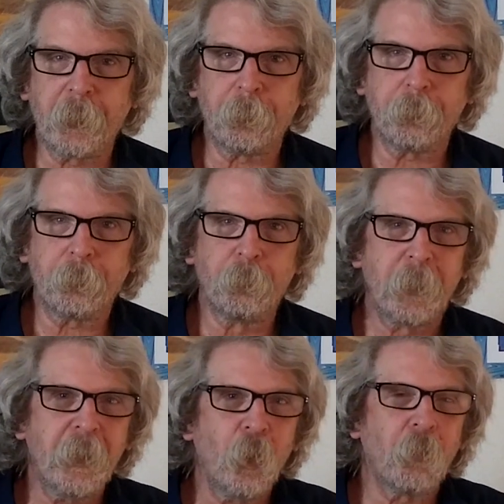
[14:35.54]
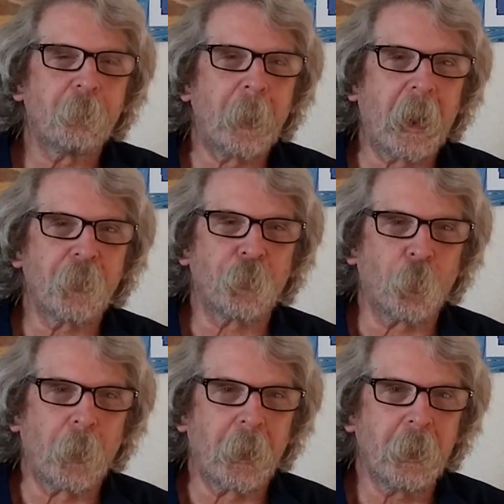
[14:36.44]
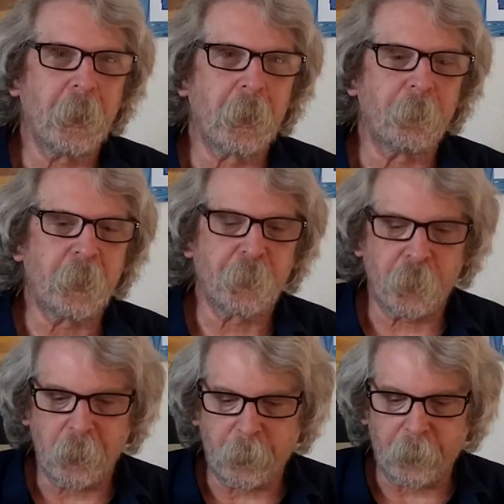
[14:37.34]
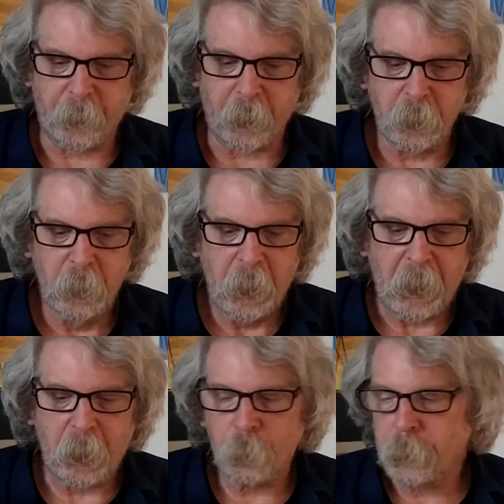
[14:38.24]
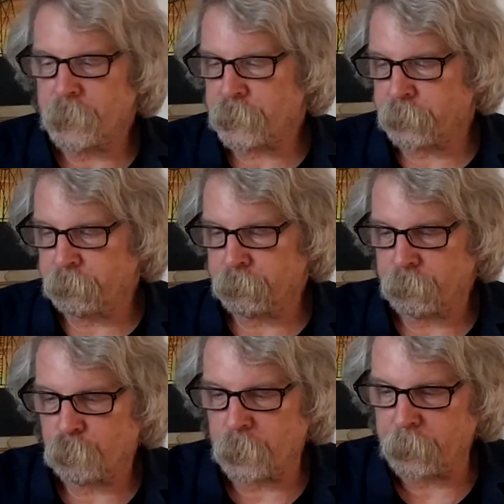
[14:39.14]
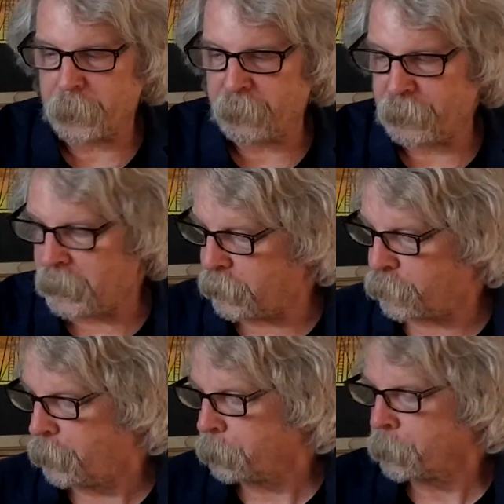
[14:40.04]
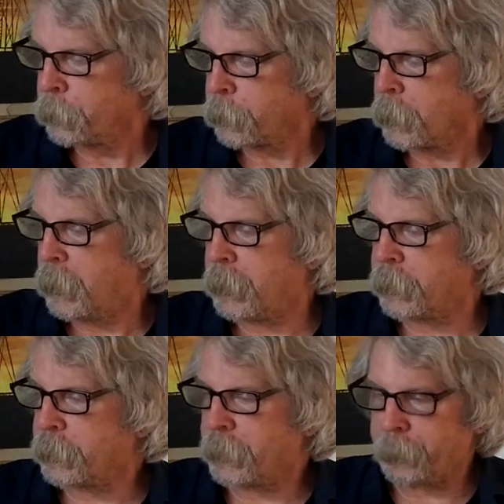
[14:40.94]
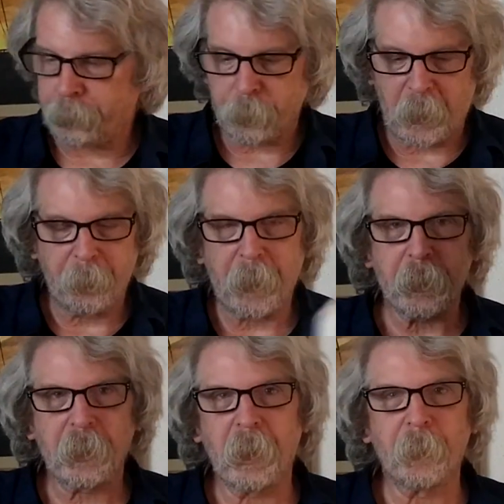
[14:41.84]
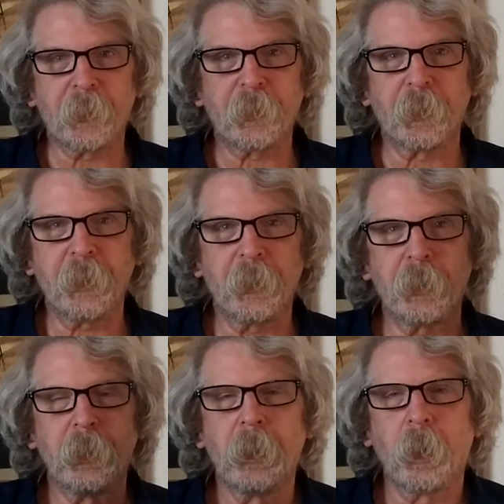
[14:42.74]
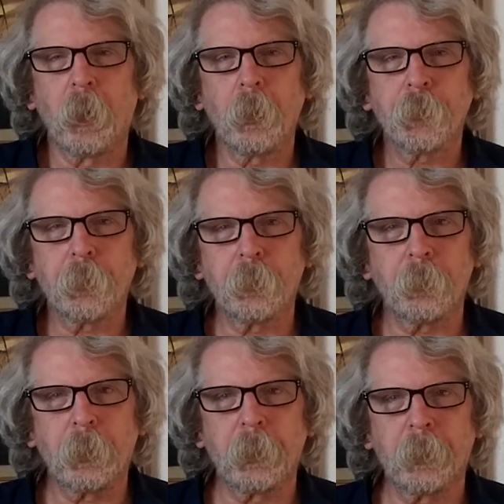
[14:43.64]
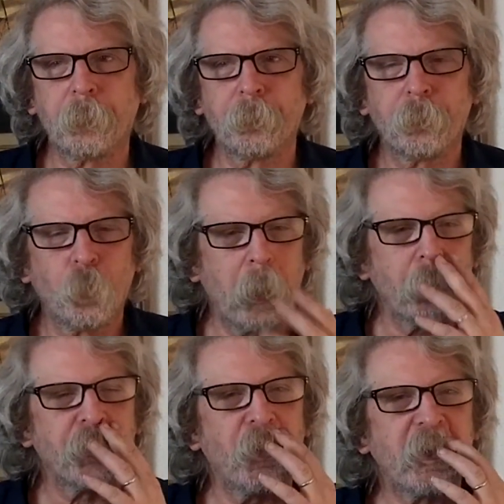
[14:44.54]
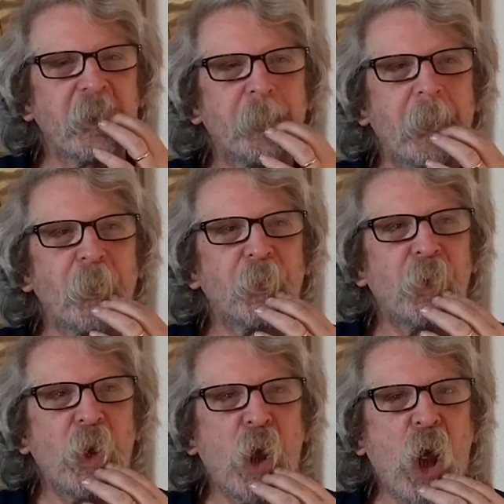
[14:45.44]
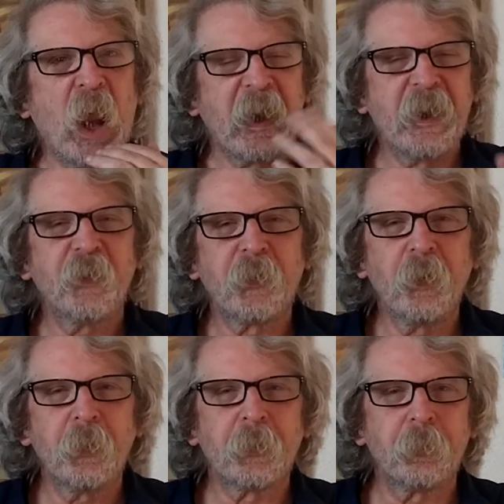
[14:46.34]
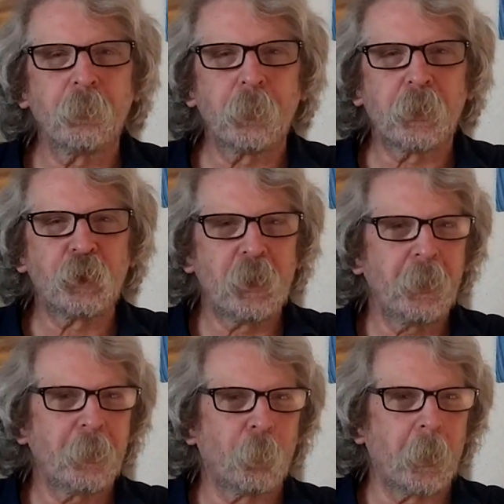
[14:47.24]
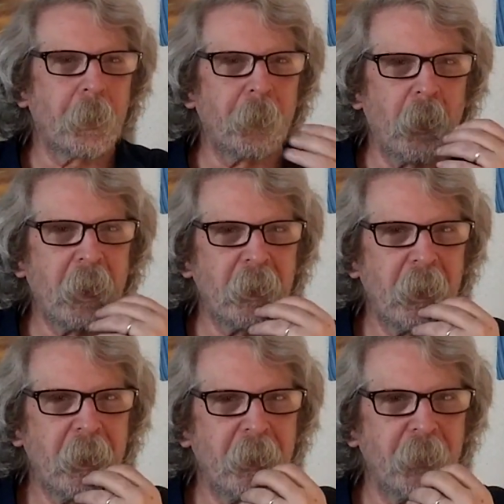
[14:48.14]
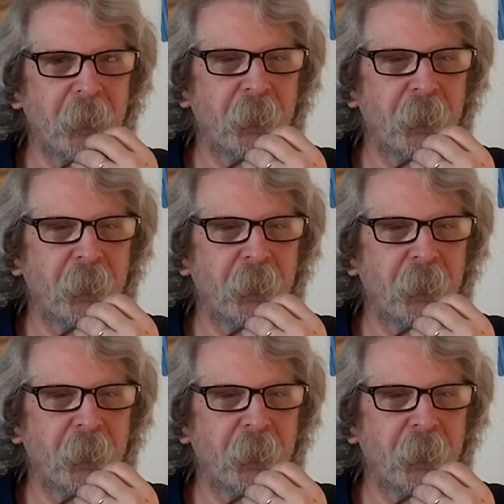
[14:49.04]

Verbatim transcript: Meatloaf passed away, and I'm very sorry about that. I always was a big fan of his, and um, I made a comment in here also um, when I was talking about Ian Gillan doing charity work in the late 80s.